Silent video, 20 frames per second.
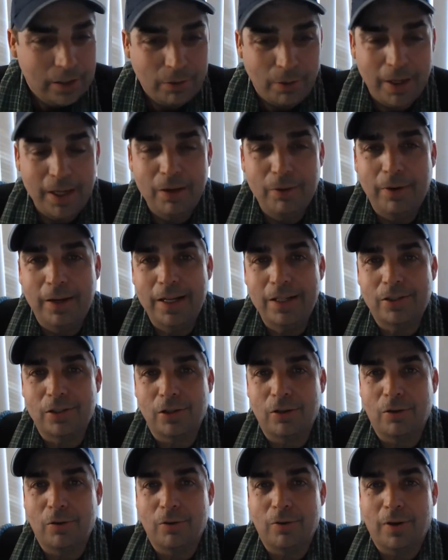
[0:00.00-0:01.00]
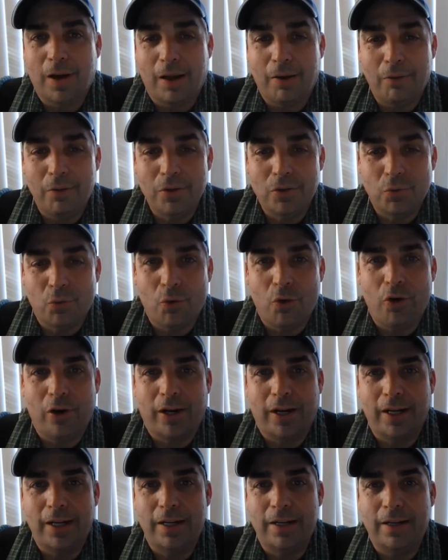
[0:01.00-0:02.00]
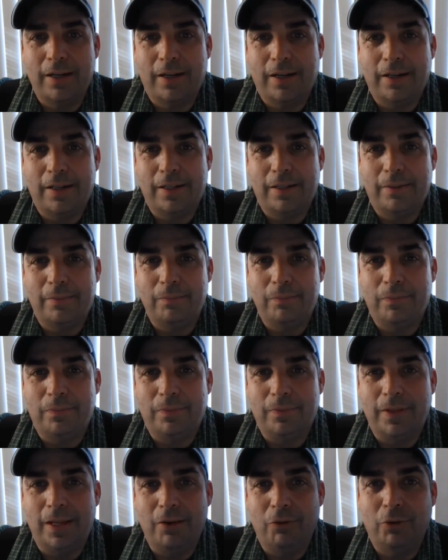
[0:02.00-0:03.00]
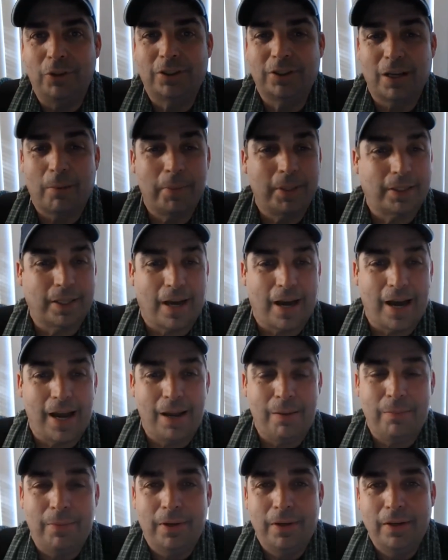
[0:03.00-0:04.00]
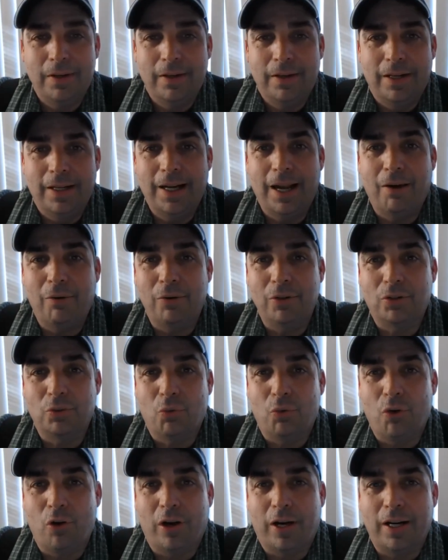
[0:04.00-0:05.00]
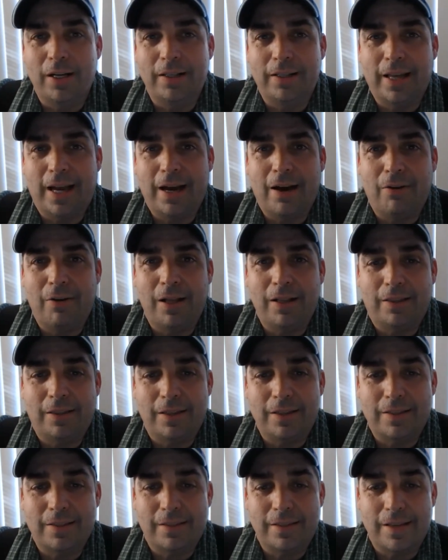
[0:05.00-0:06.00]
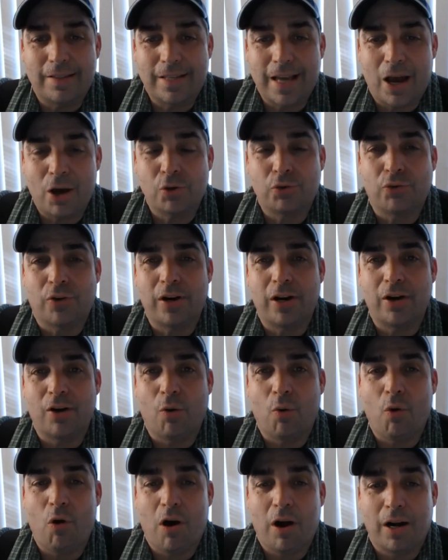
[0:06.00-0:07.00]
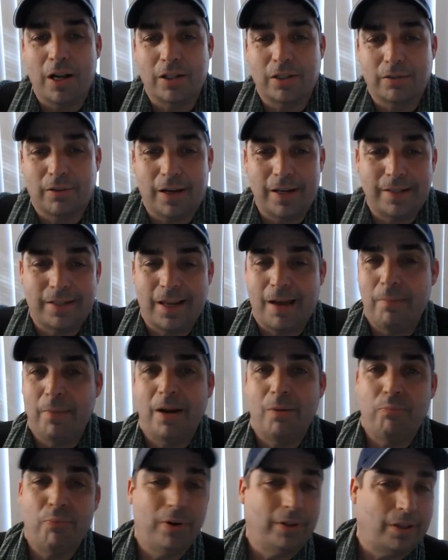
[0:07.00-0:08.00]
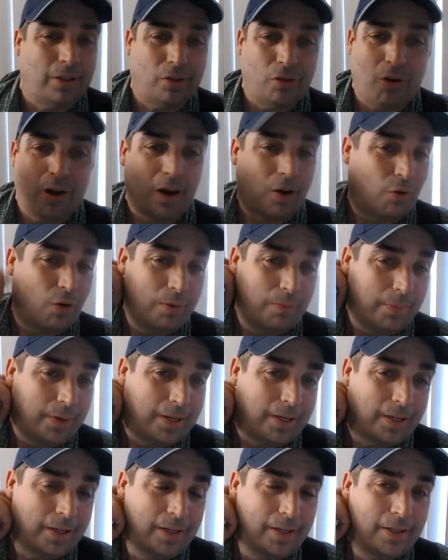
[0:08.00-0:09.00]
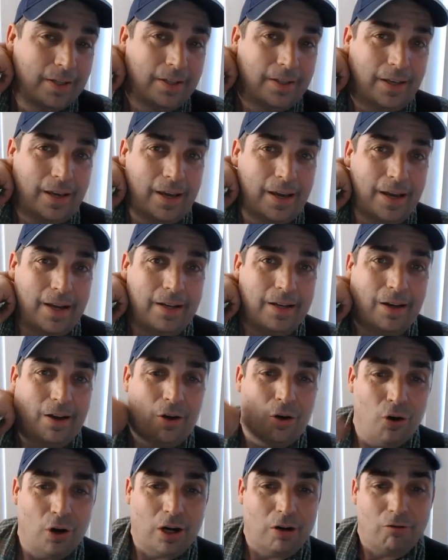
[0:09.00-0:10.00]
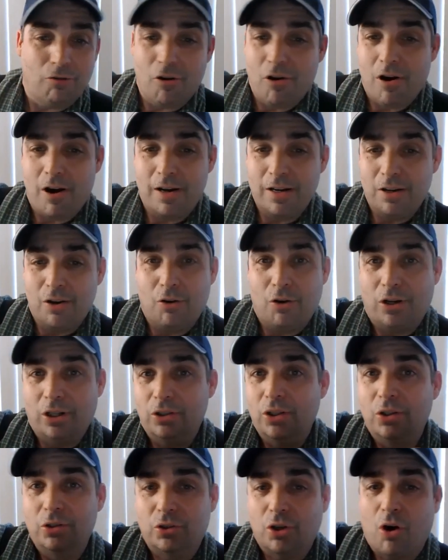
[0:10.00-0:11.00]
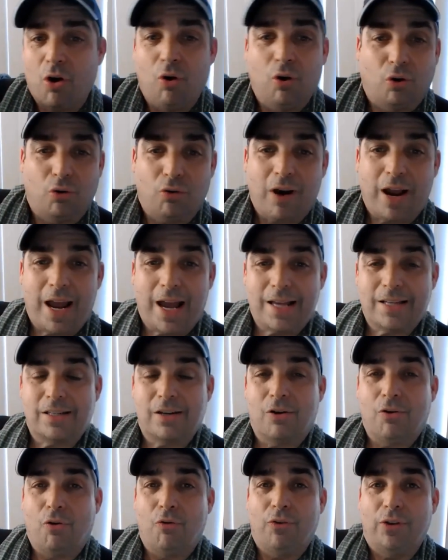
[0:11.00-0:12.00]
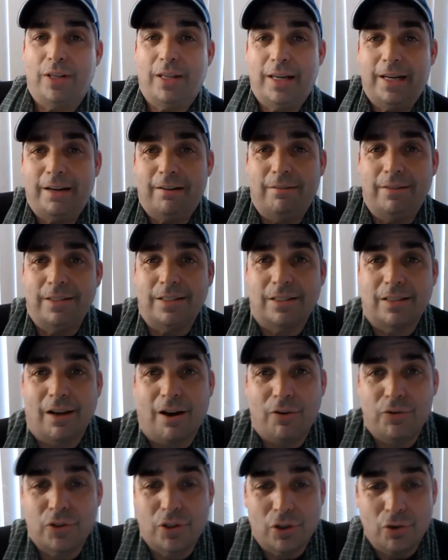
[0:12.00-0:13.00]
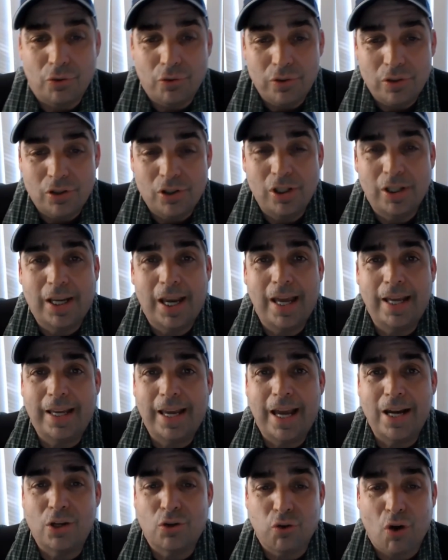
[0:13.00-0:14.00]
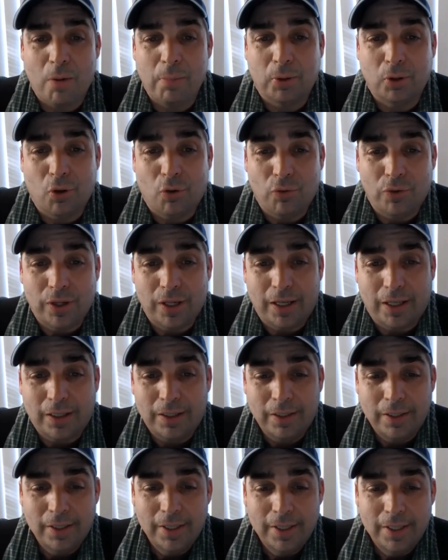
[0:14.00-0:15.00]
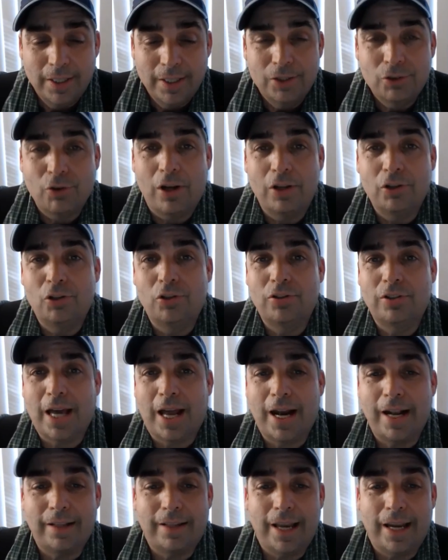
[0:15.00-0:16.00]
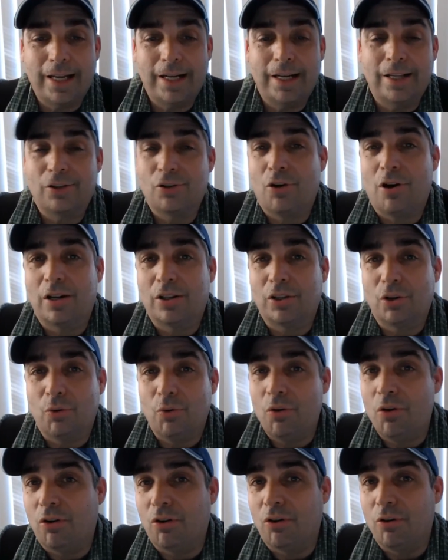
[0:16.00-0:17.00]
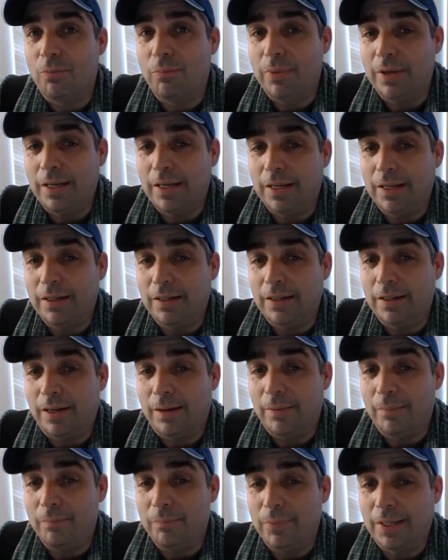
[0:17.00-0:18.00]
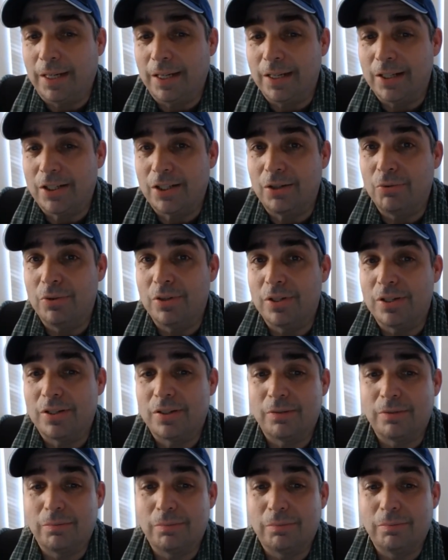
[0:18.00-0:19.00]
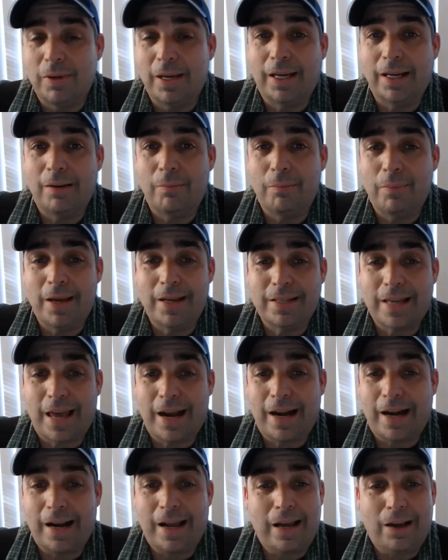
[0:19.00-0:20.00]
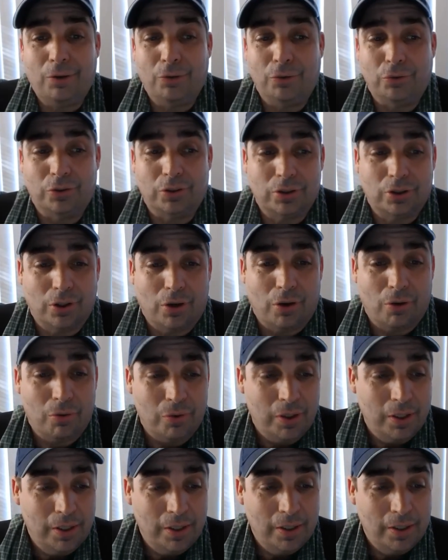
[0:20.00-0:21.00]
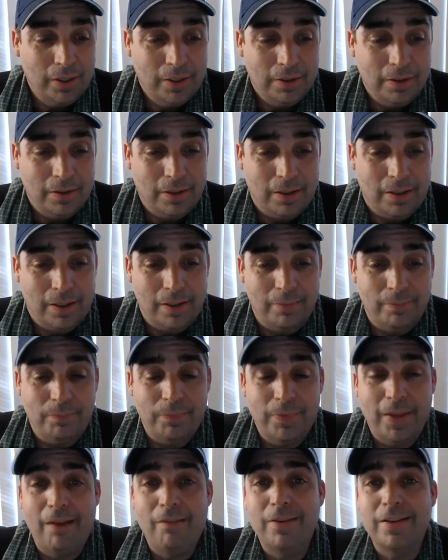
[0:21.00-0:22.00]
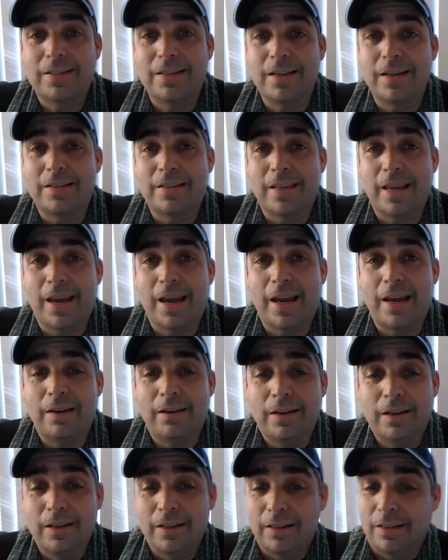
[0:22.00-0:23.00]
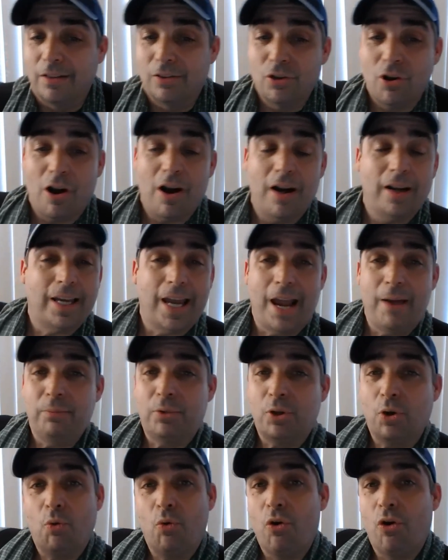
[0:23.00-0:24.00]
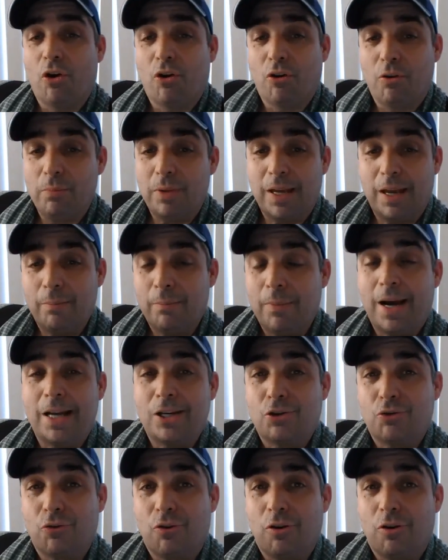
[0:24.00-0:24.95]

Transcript: So anyway, so I was working. Um, it was summertime, and I was working down at this this house right on the water. So I said, I'm gonna bring the dog with me and uh, hook her on, you know, because it was all grass over there and stuff. So she can't get in trouble over there. So I started taking the dog to work with me um, because she was making a mess out of the house. So um, ever since then, the dog came to work with me in my